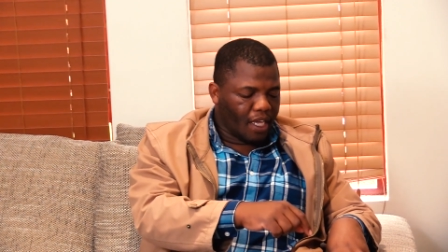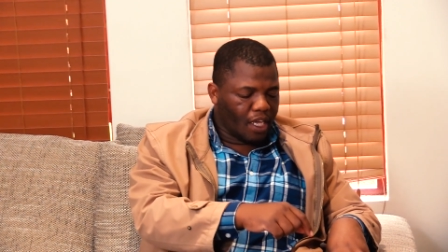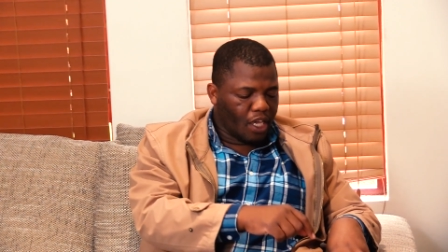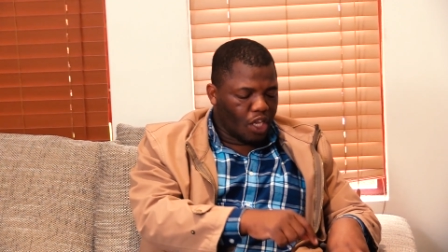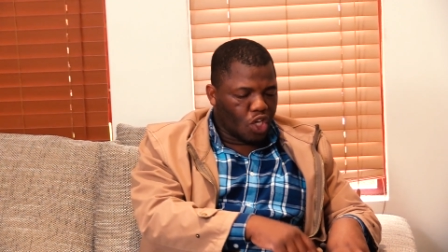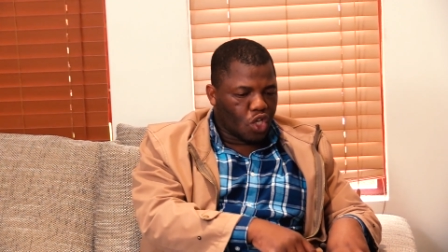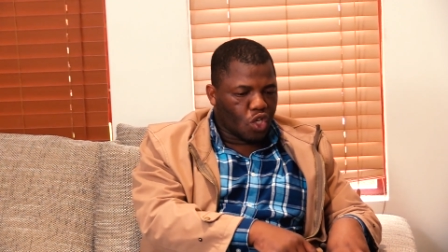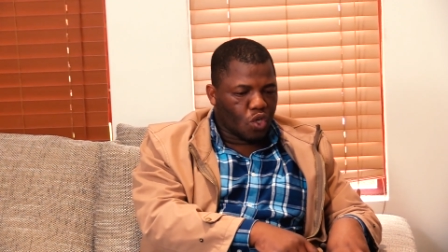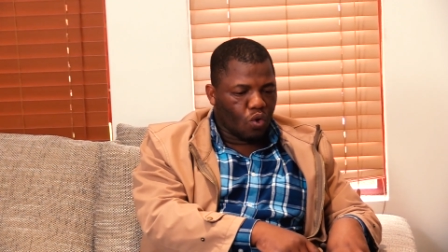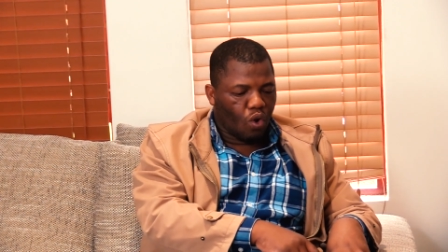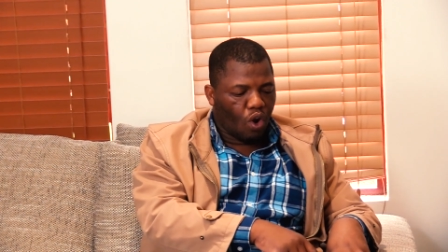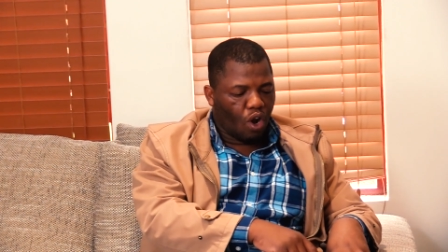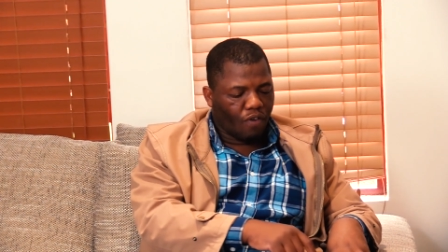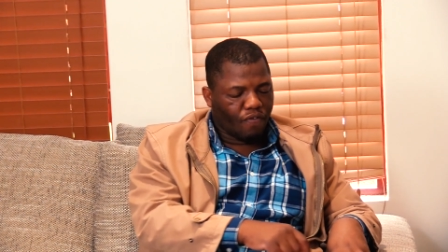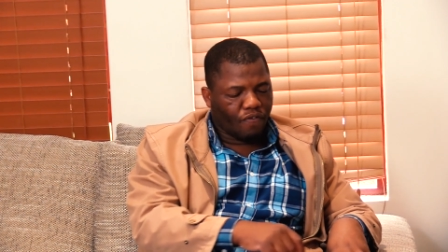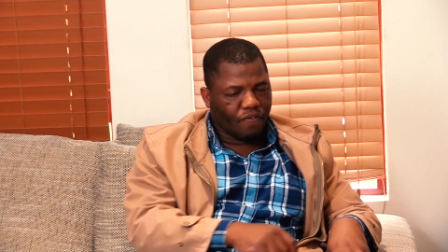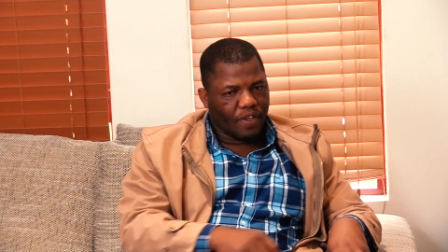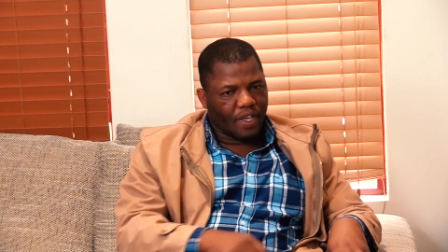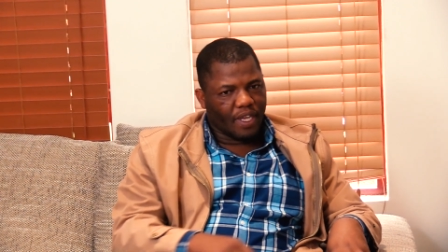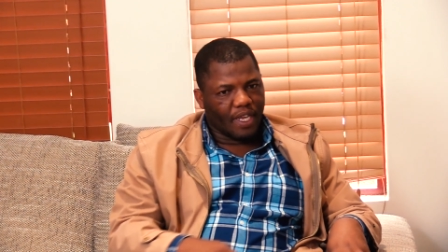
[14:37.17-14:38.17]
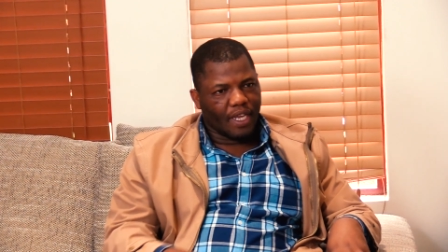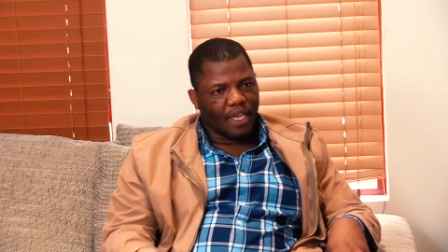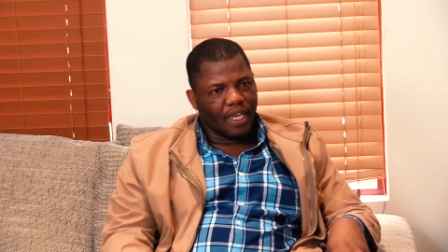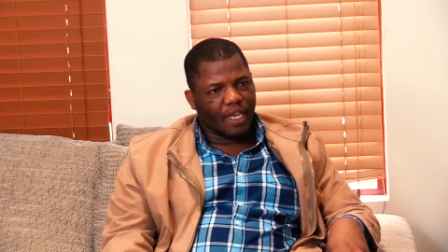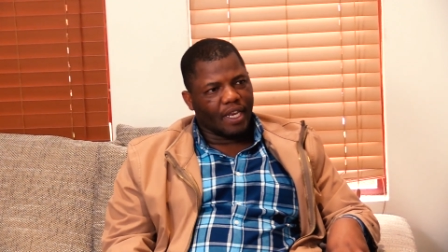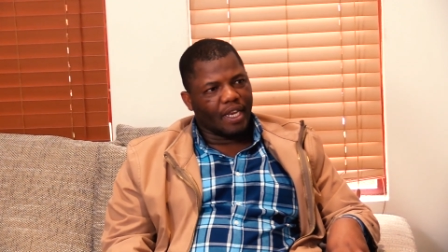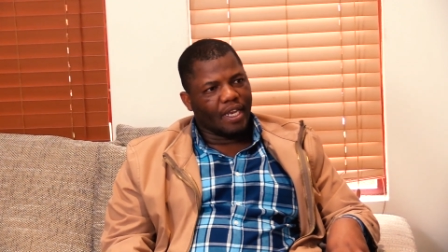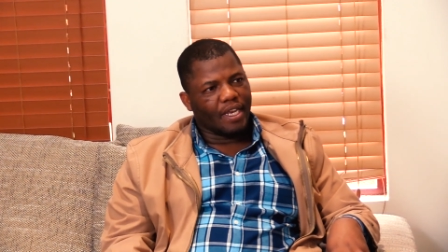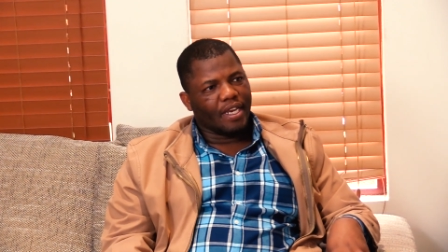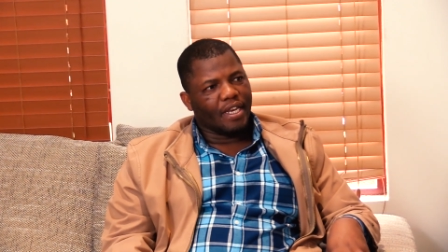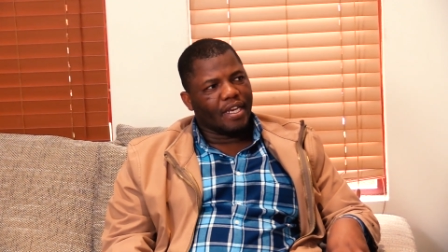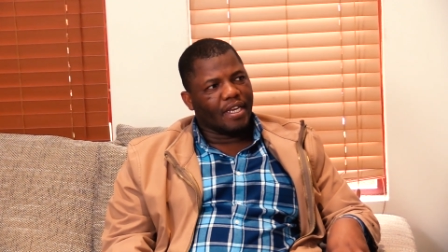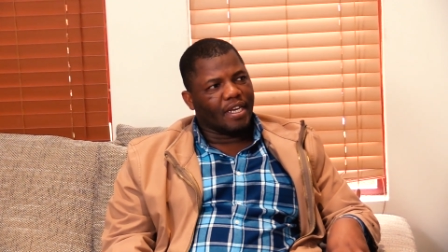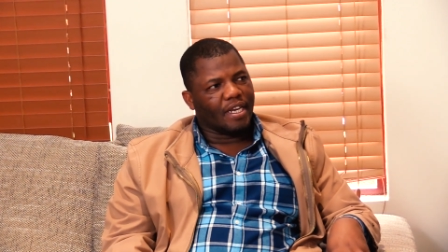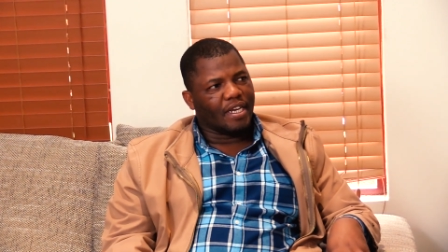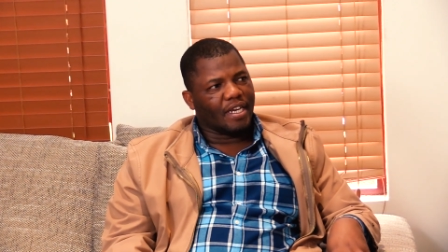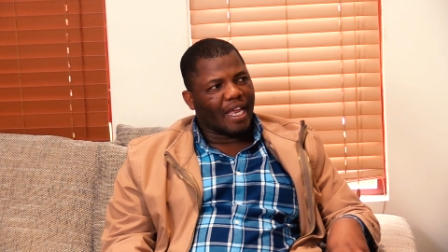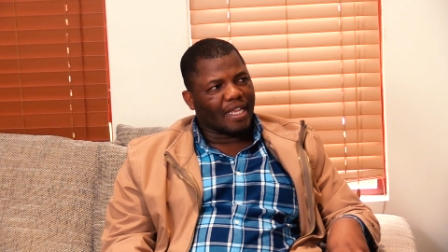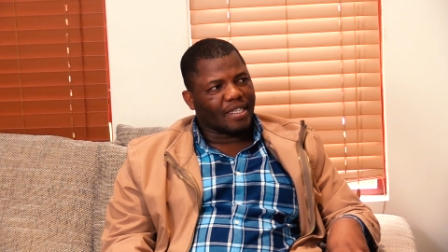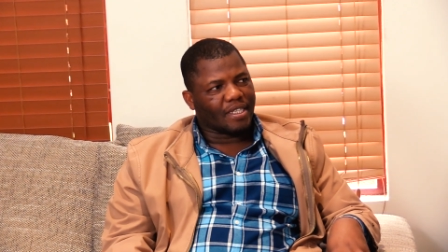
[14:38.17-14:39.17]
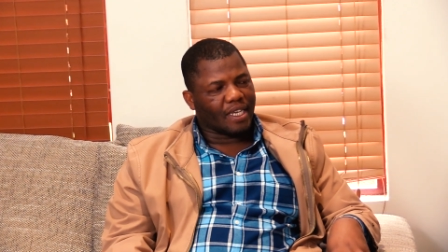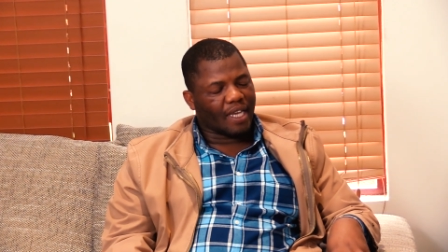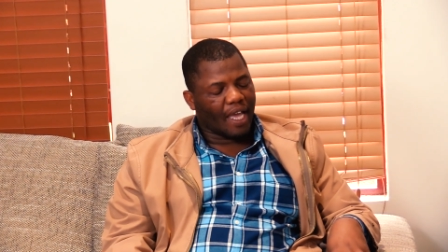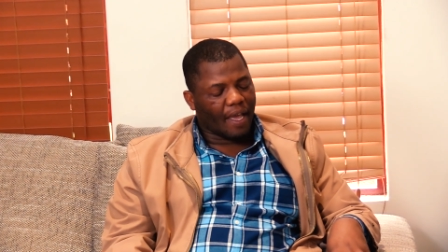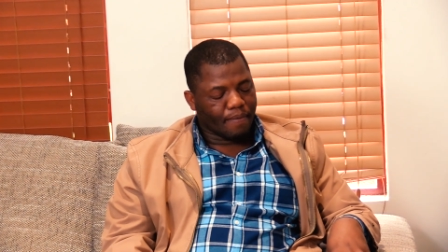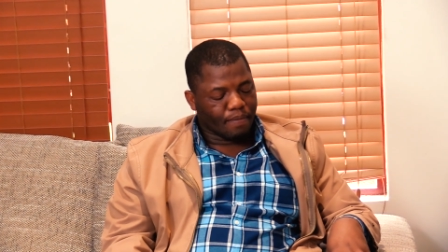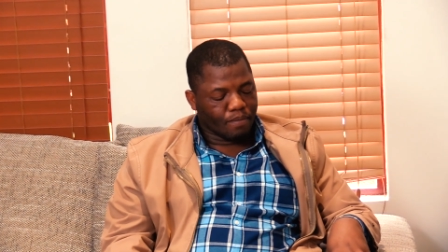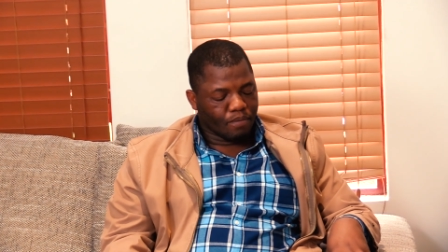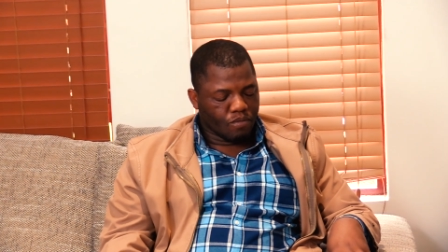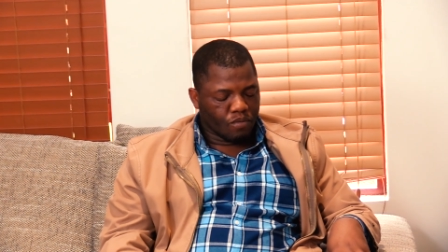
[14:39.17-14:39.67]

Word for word: issue of inazika